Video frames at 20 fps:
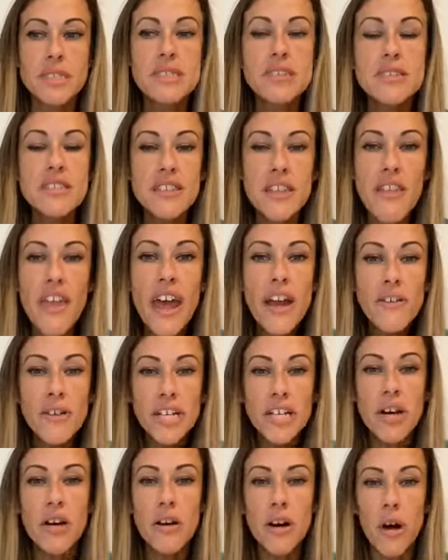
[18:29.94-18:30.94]
So they're
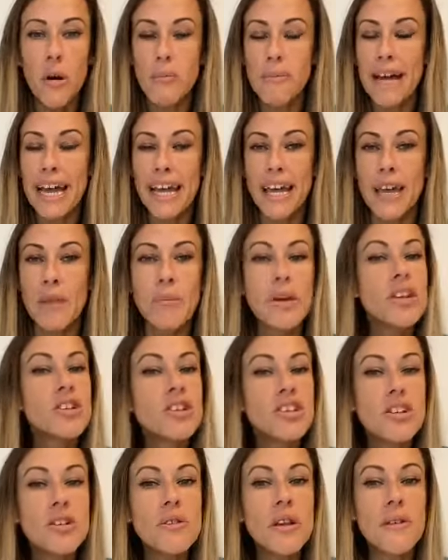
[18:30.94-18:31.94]
in your cold market because
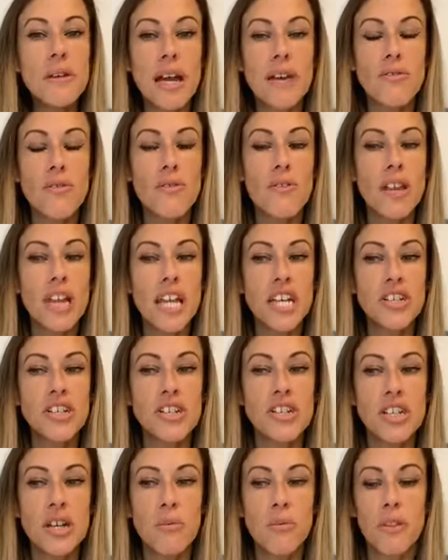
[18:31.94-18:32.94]
you don't have a
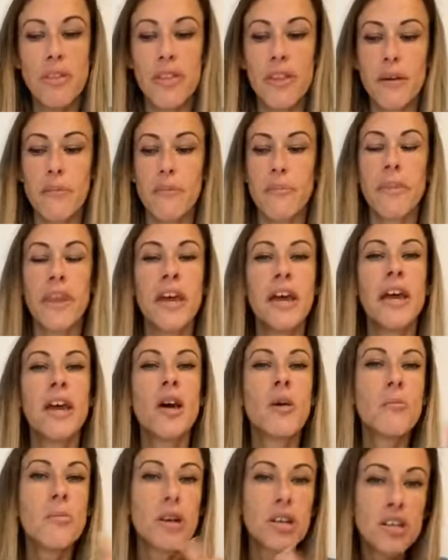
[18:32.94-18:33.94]
relationship with them,
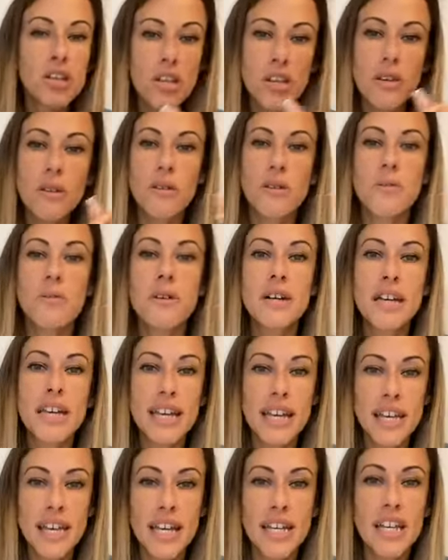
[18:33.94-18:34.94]
but you
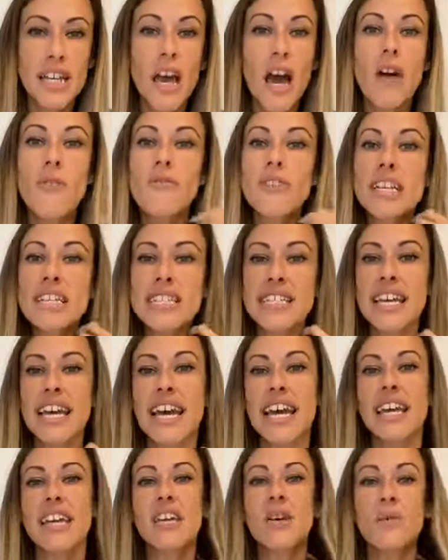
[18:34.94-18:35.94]
can,
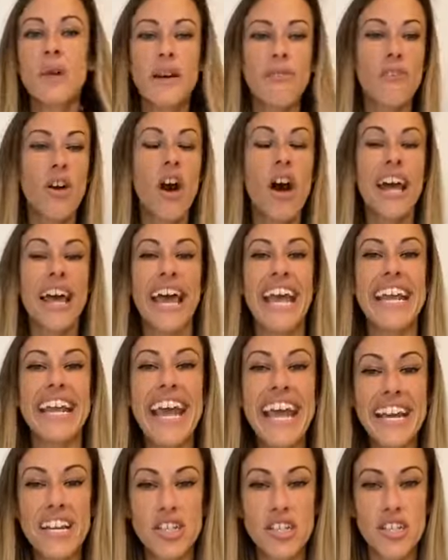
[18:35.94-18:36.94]
obviously you have got a
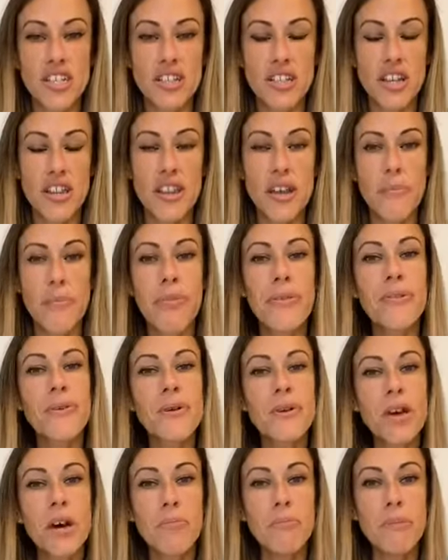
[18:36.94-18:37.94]
connection to them through
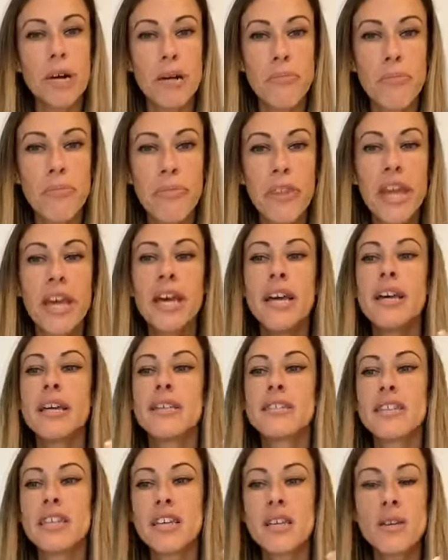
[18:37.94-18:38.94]
your mum.
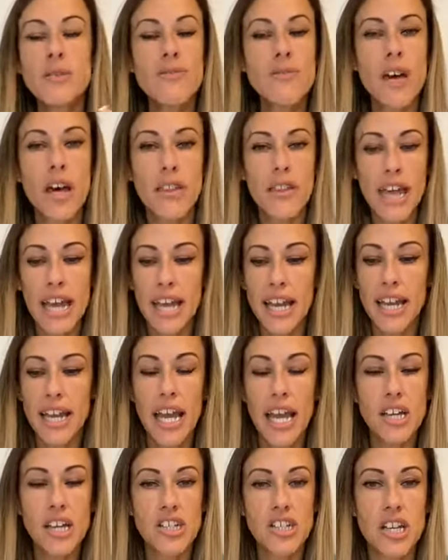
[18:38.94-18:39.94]
So you've got that
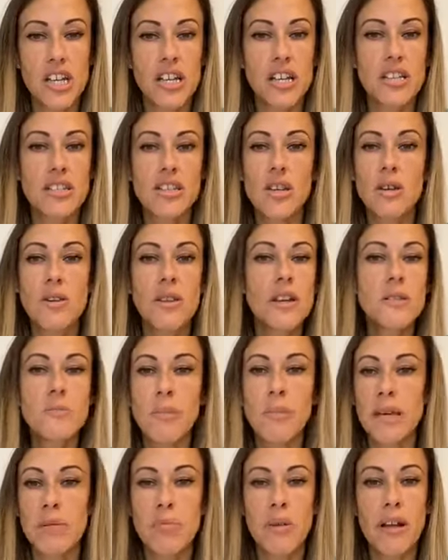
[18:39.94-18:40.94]
connection to those
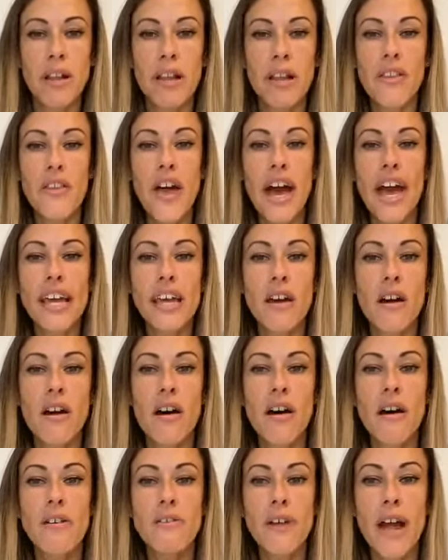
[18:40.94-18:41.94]
people that
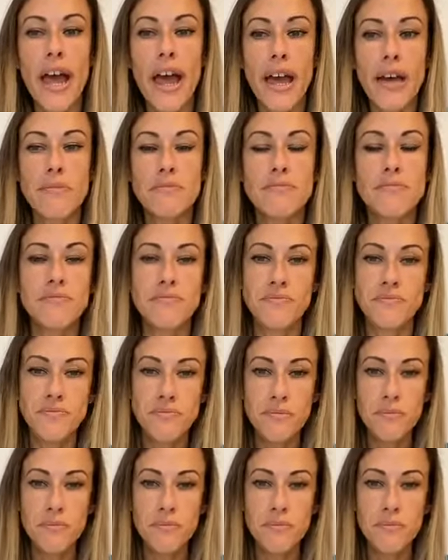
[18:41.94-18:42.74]
your mum